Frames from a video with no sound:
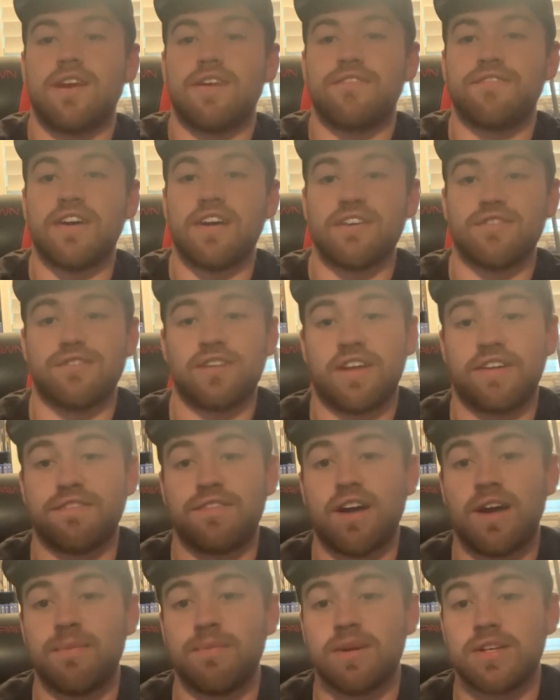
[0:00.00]
Found it for like
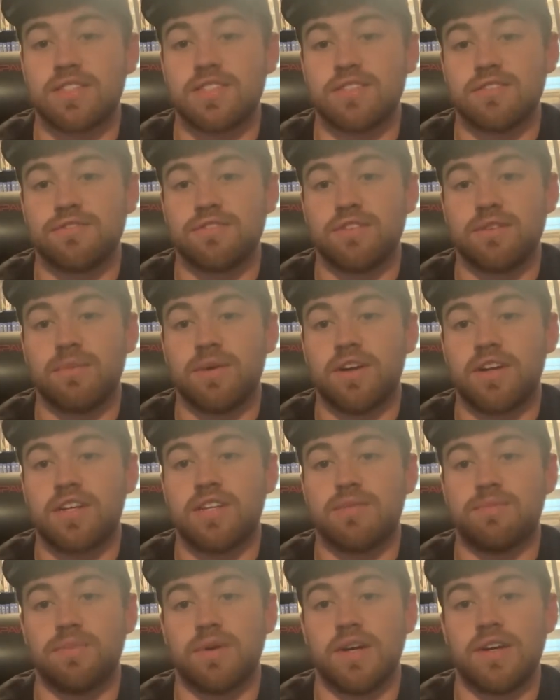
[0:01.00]
five bucks at a flea
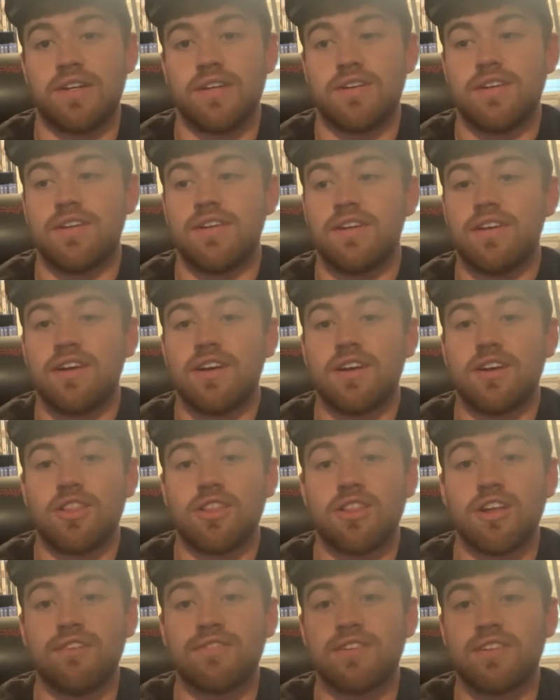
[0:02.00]
market, but
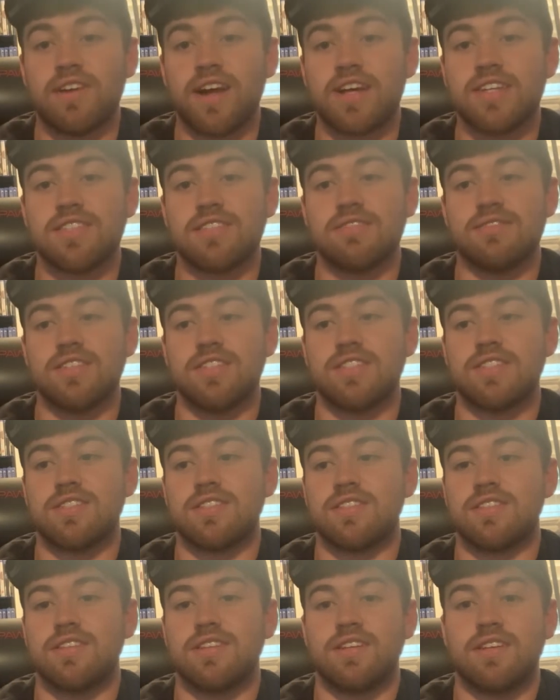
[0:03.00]
love The Last of Us.